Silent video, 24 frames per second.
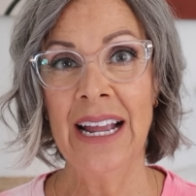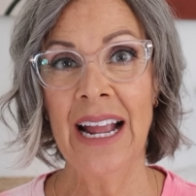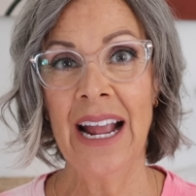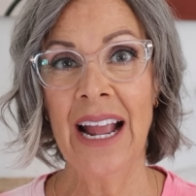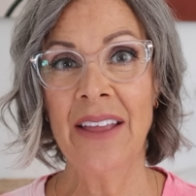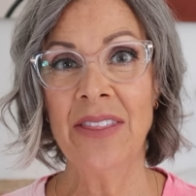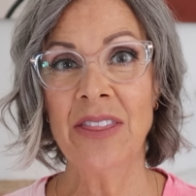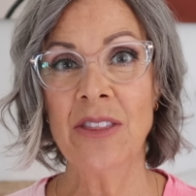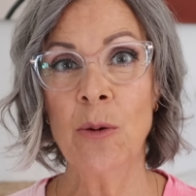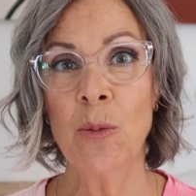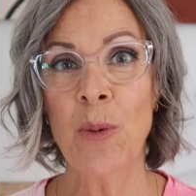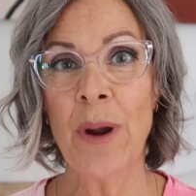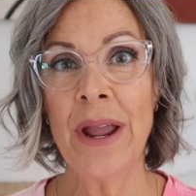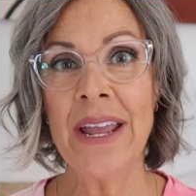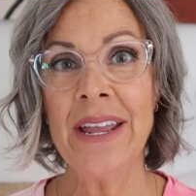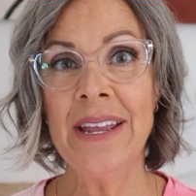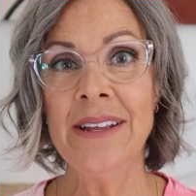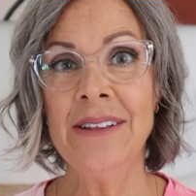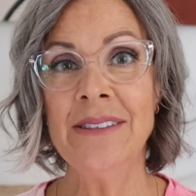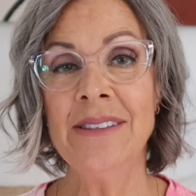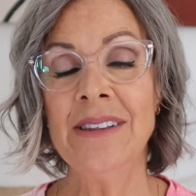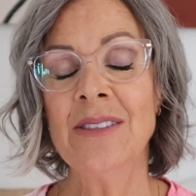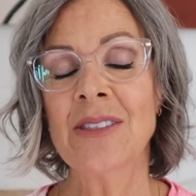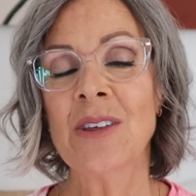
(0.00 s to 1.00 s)
And the
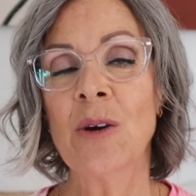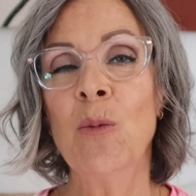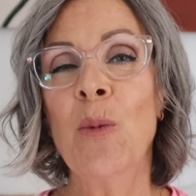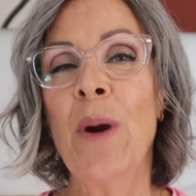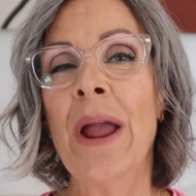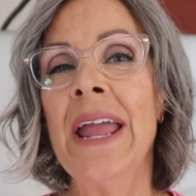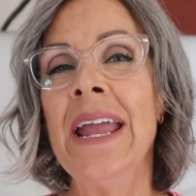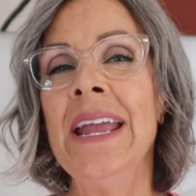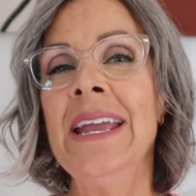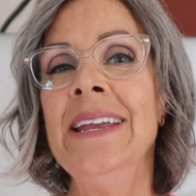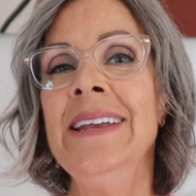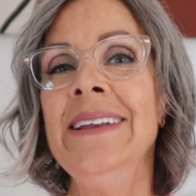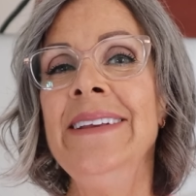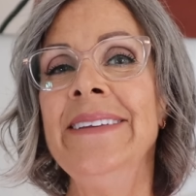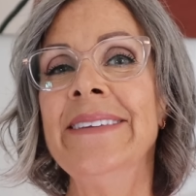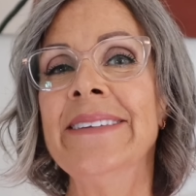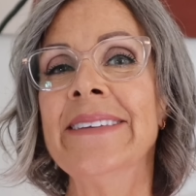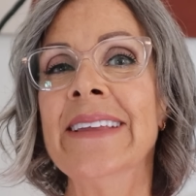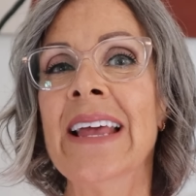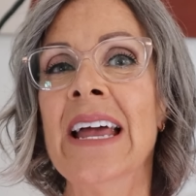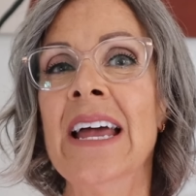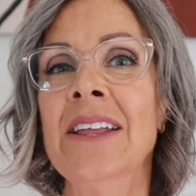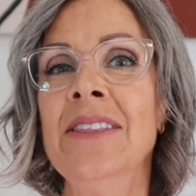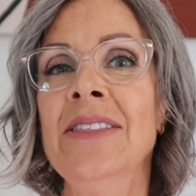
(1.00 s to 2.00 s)
way, the way he
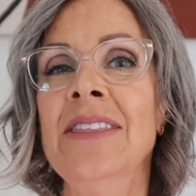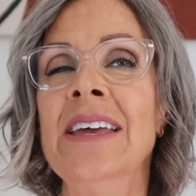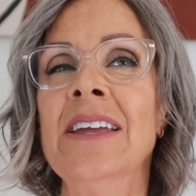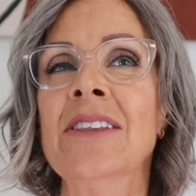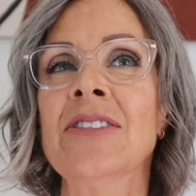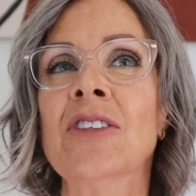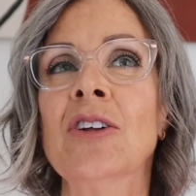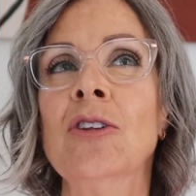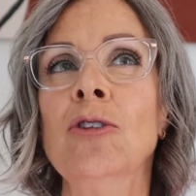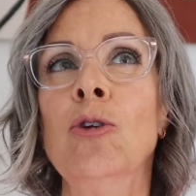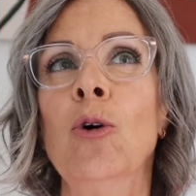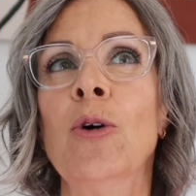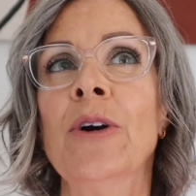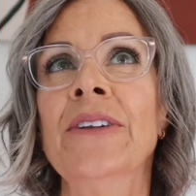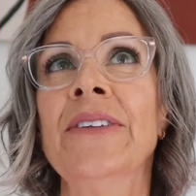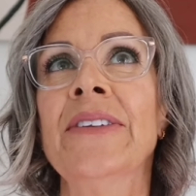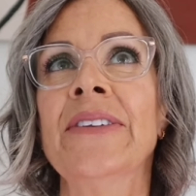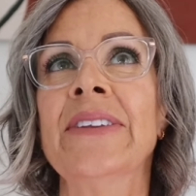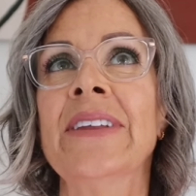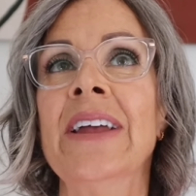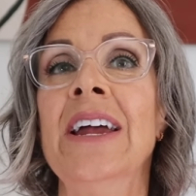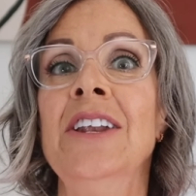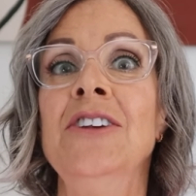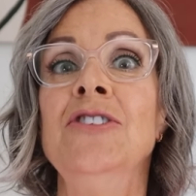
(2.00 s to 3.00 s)
said that the Lord
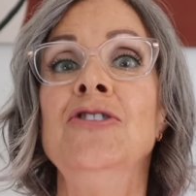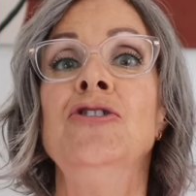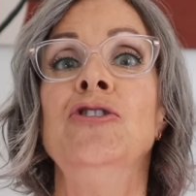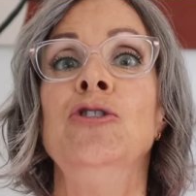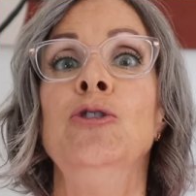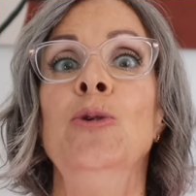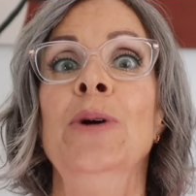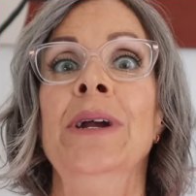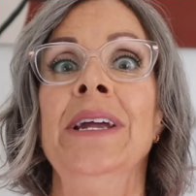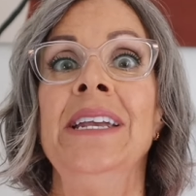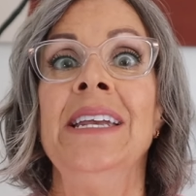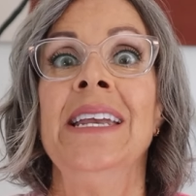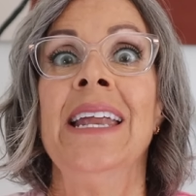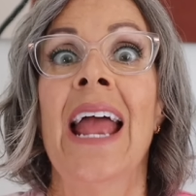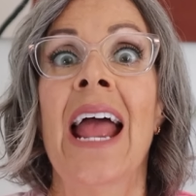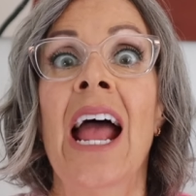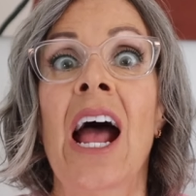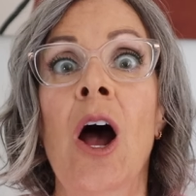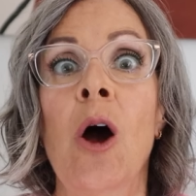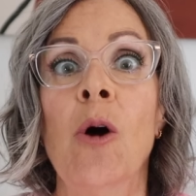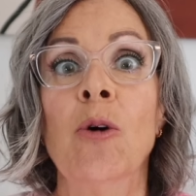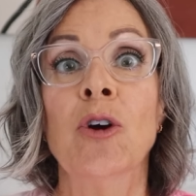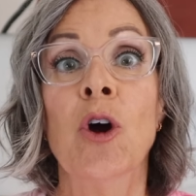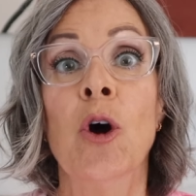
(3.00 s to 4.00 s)
said, Do it
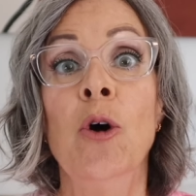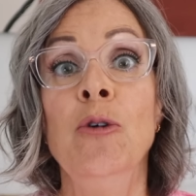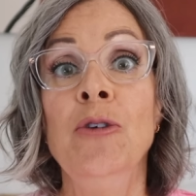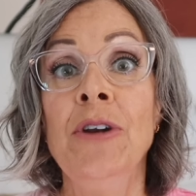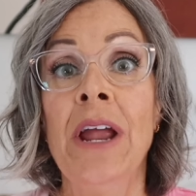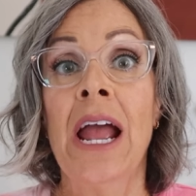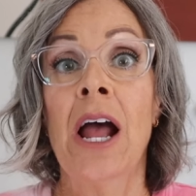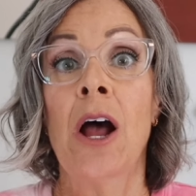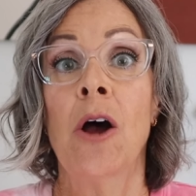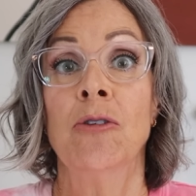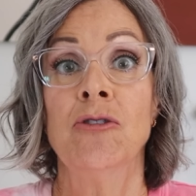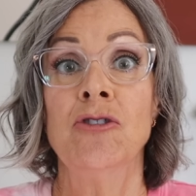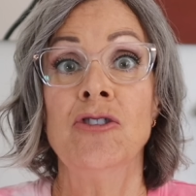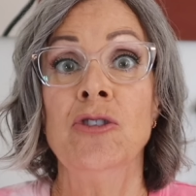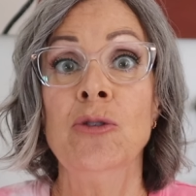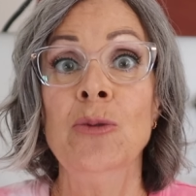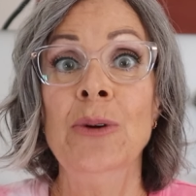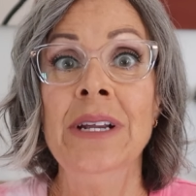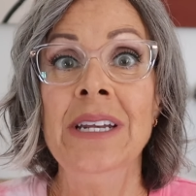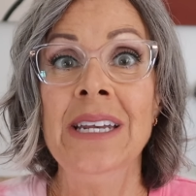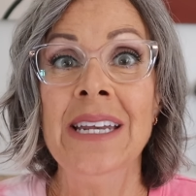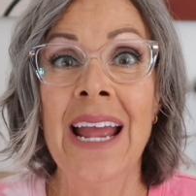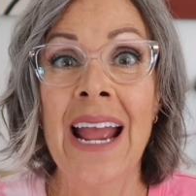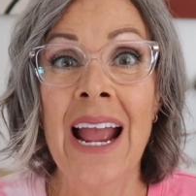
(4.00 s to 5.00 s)
now, go now, do
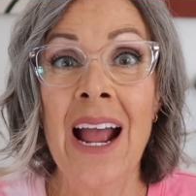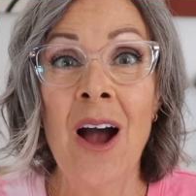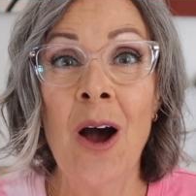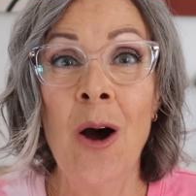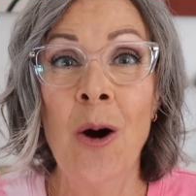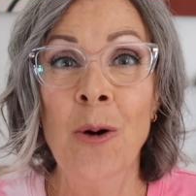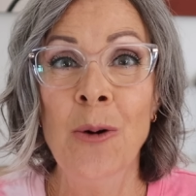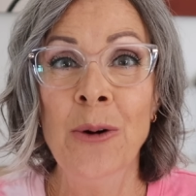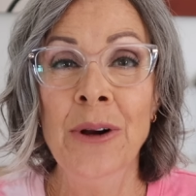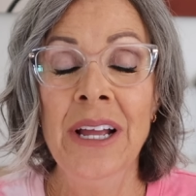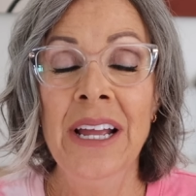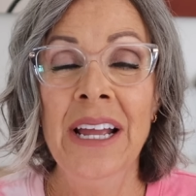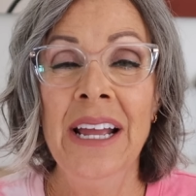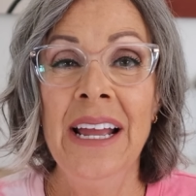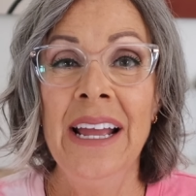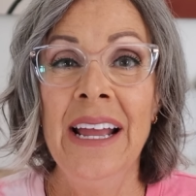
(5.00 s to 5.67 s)
it now,